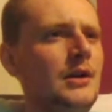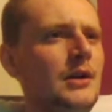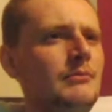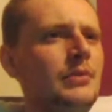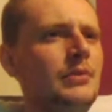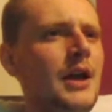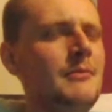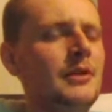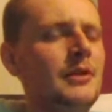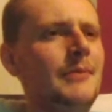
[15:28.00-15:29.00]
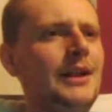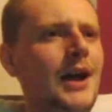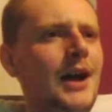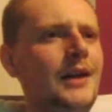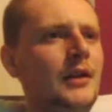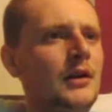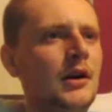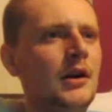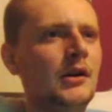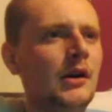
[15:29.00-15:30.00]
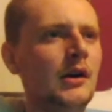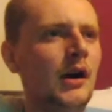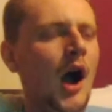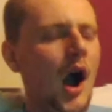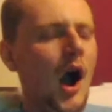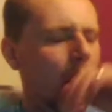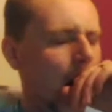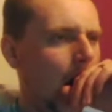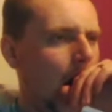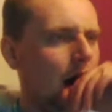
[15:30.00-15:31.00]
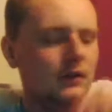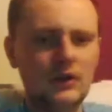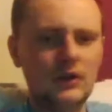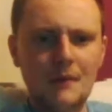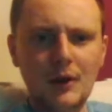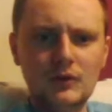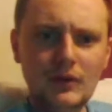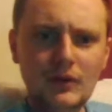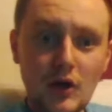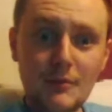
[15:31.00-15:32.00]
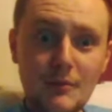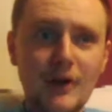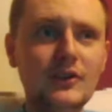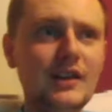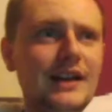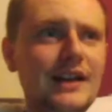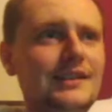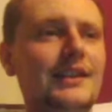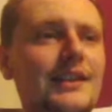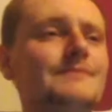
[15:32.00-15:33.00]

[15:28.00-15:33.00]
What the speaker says: play it along a better line. Ooh, sorry, Booze. Early morning start today.